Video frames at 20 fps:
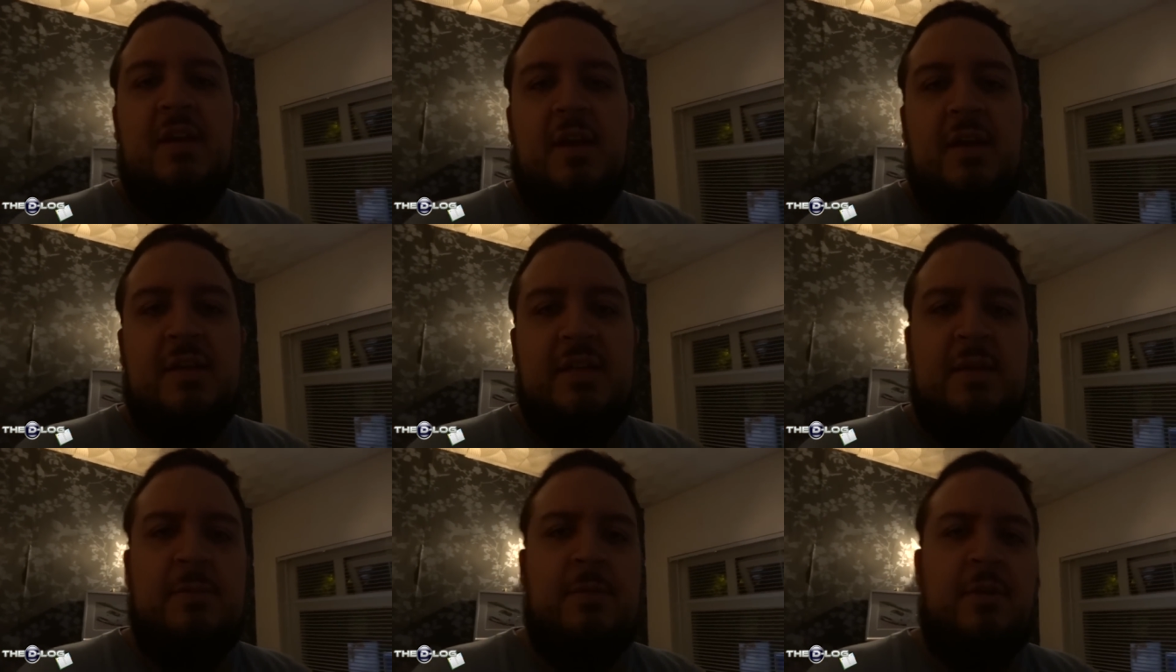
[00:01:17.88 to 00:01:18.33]

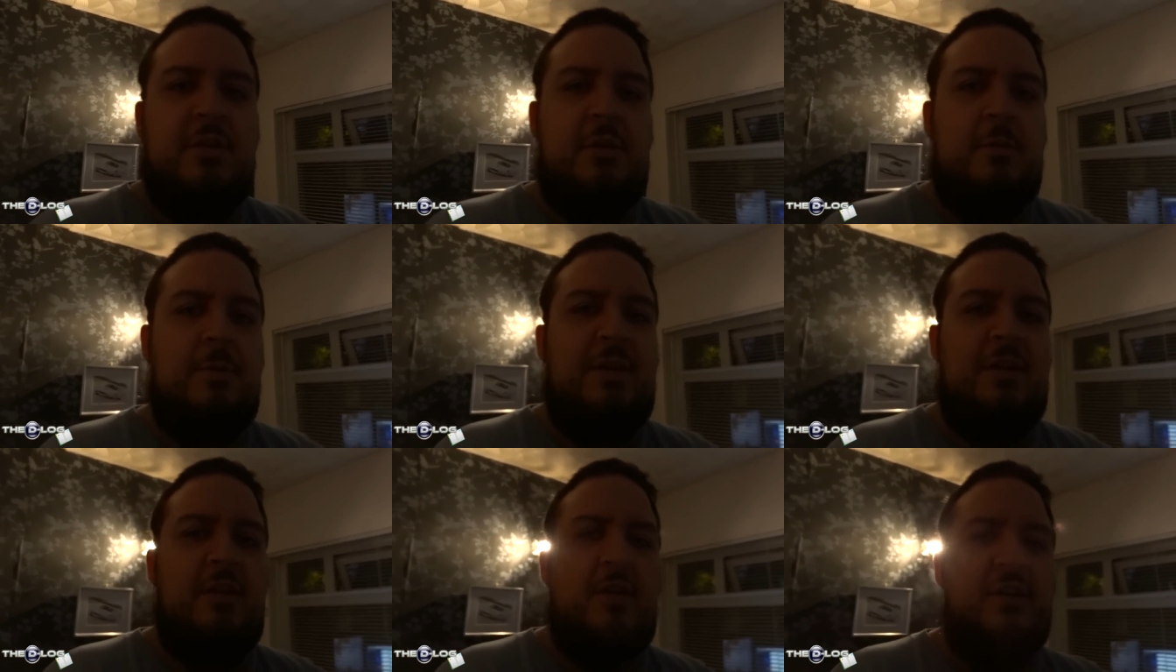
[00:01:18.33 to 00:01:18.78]
I don't mind
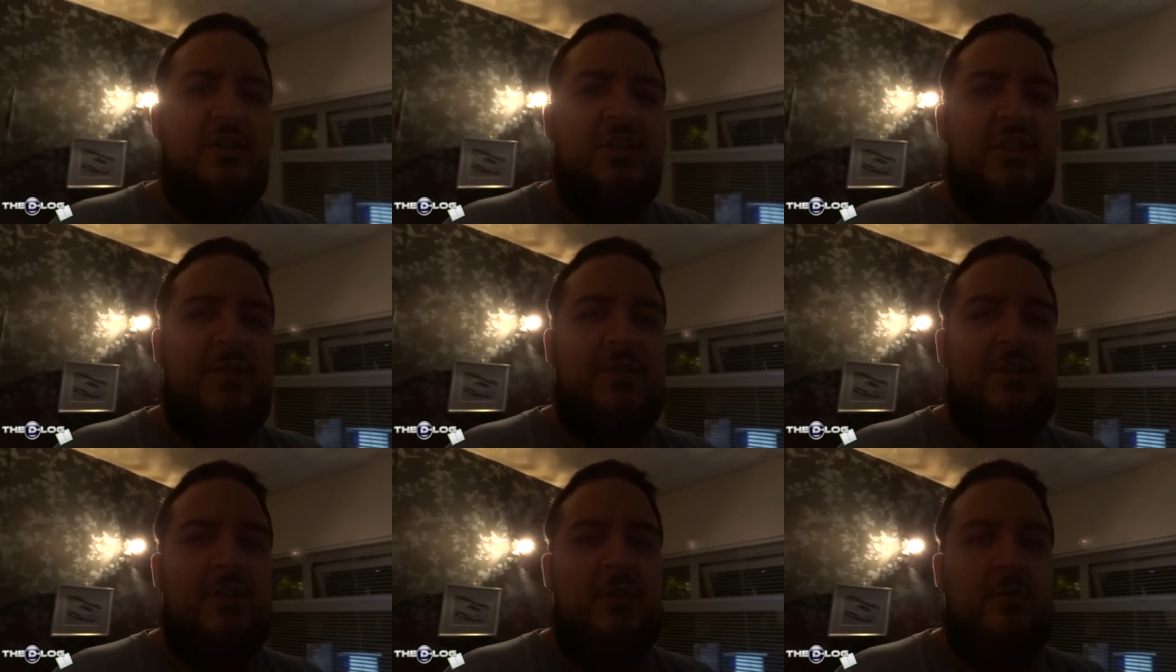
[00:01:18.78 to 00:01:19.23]
doing long
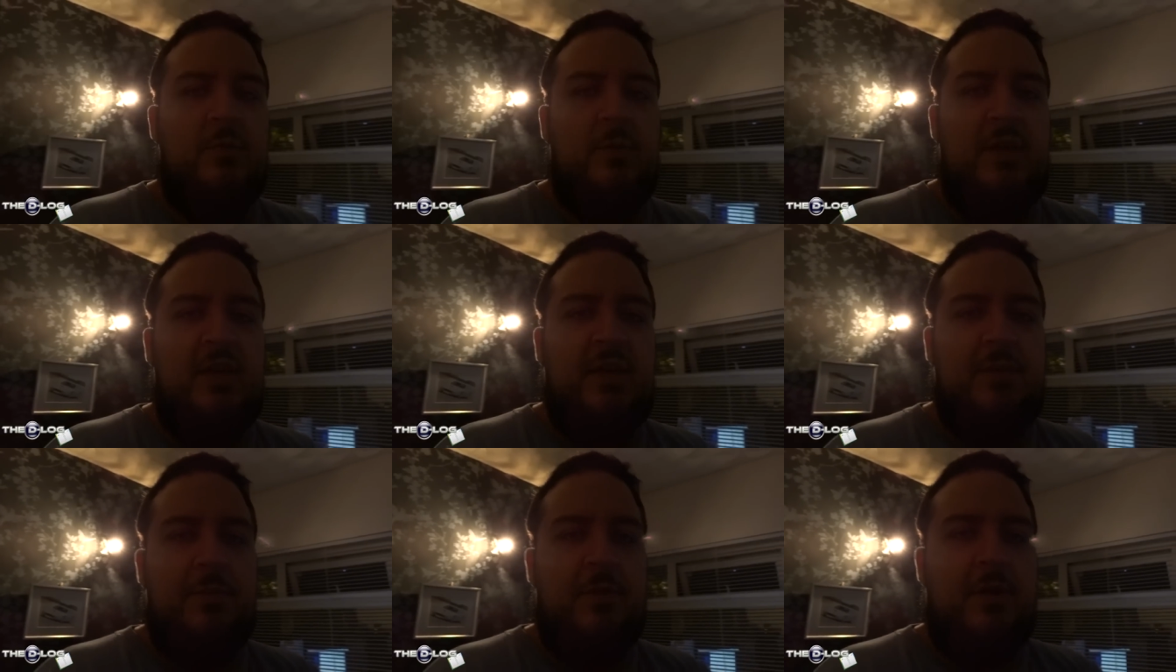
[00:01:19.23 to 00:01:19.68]
shifts in the
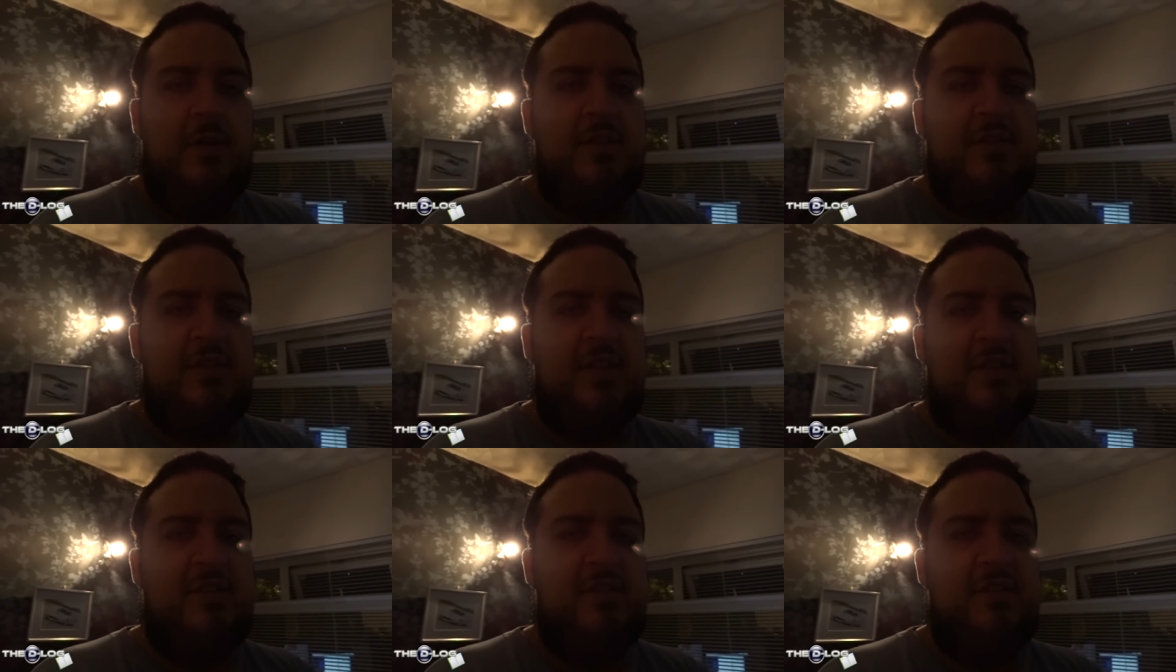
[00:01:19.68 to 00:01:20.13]
week, but on a
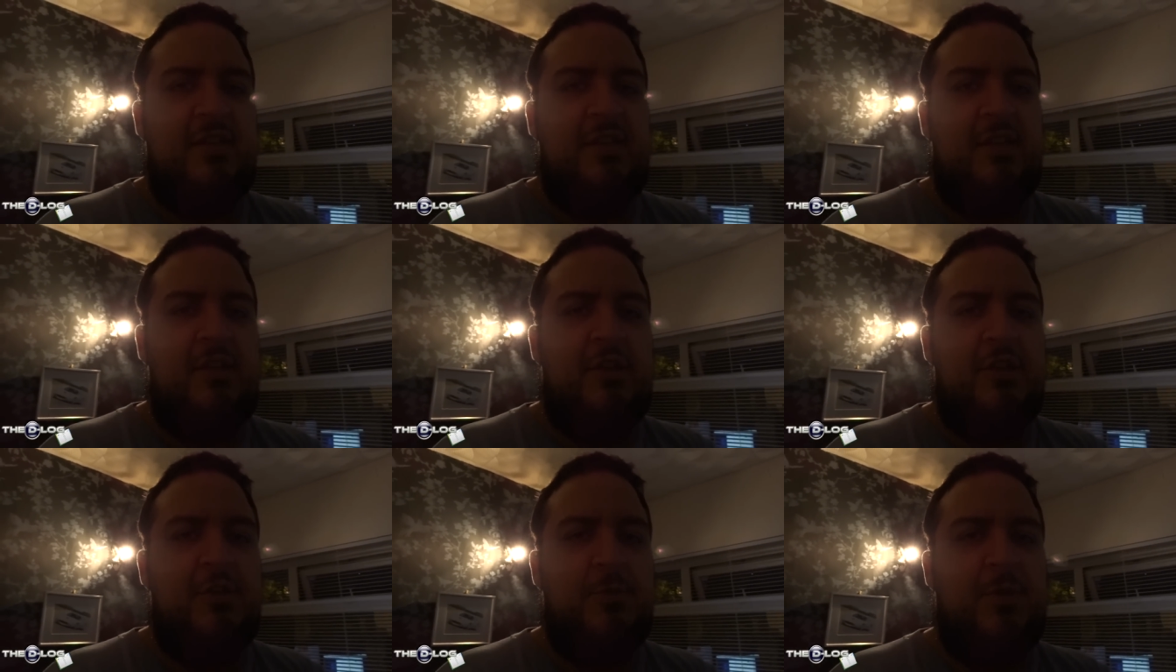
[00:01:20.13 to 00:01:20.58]

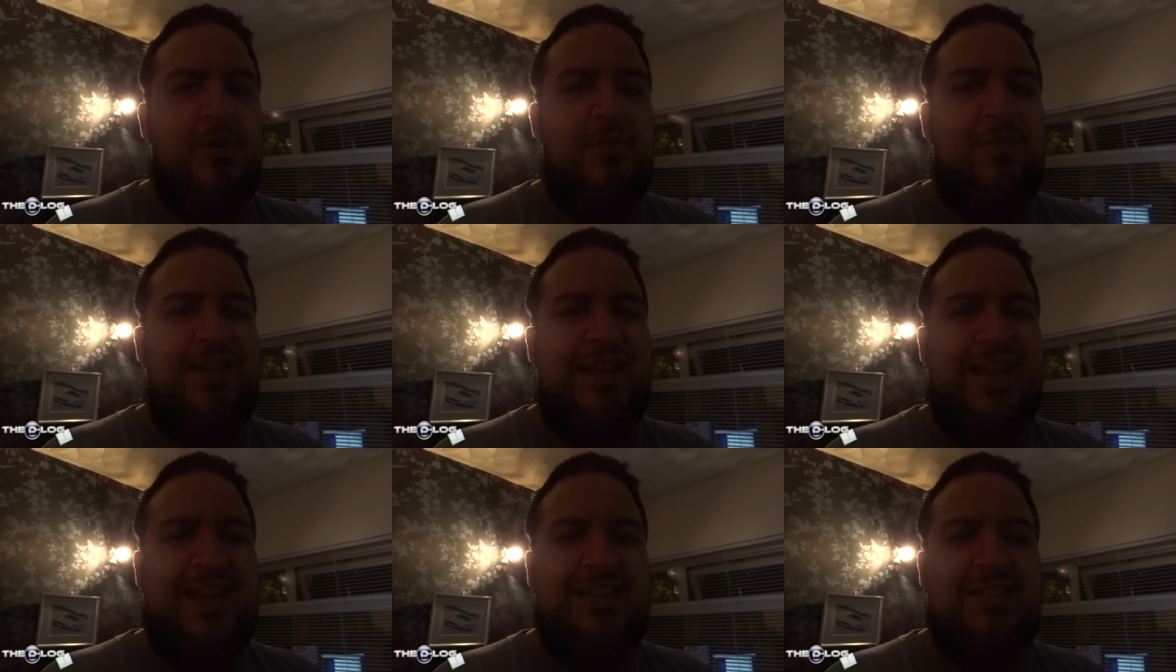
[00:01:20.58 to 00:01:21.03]
Saturday you just want to
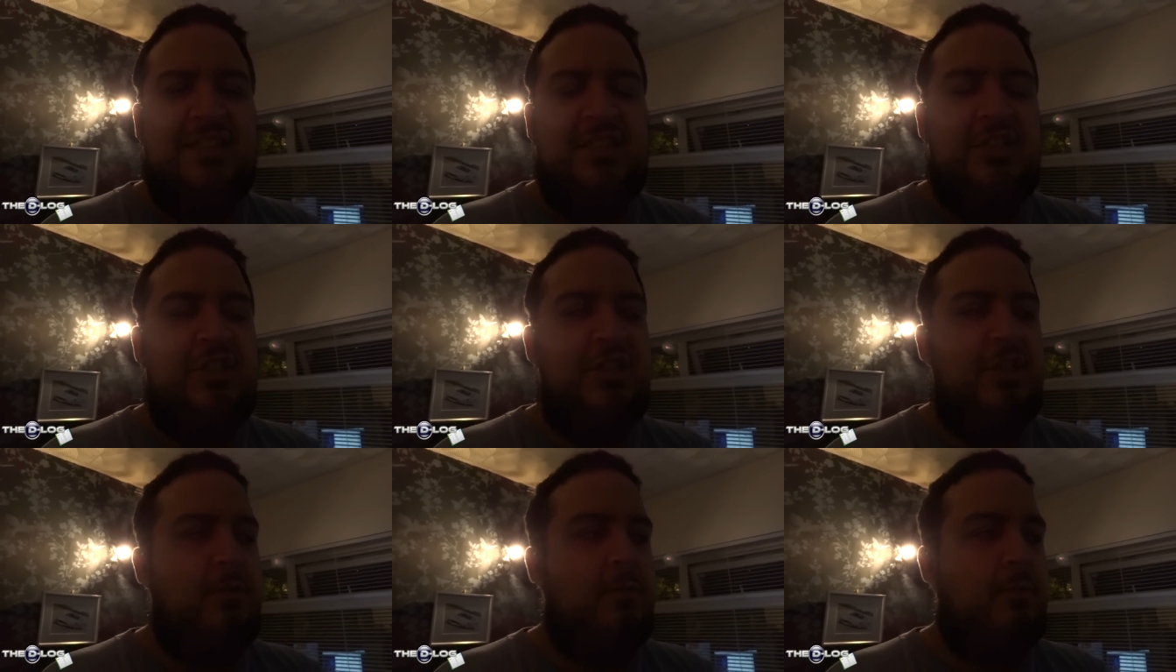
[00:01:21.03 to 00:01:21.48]
relax
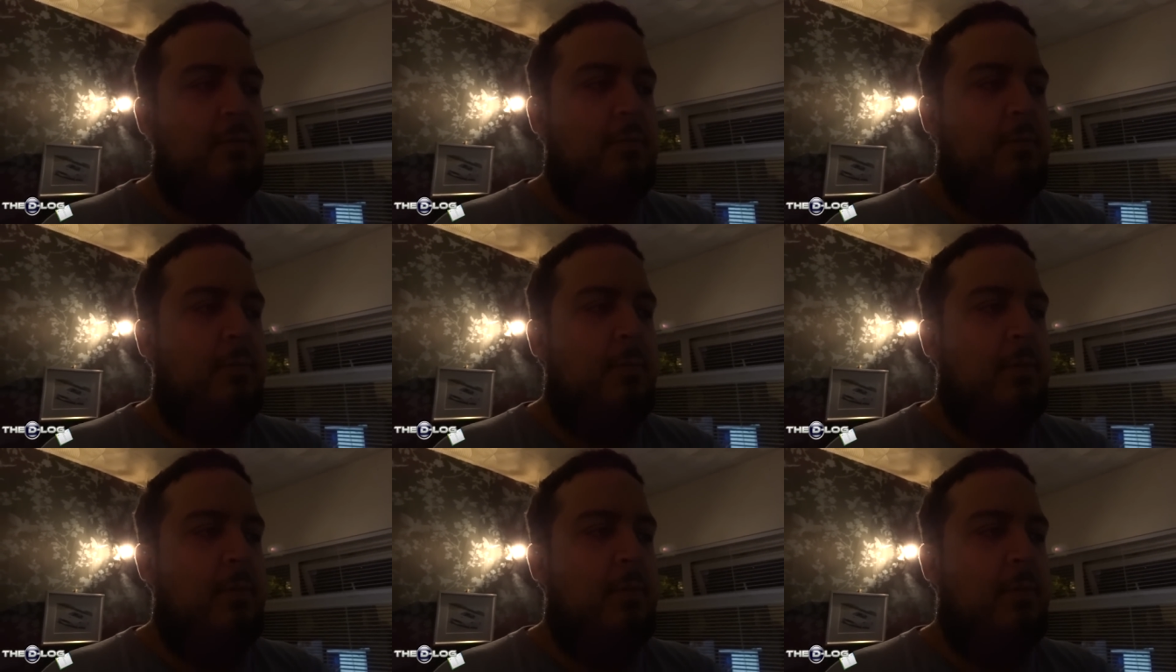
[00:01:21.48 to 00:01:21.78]
and chill.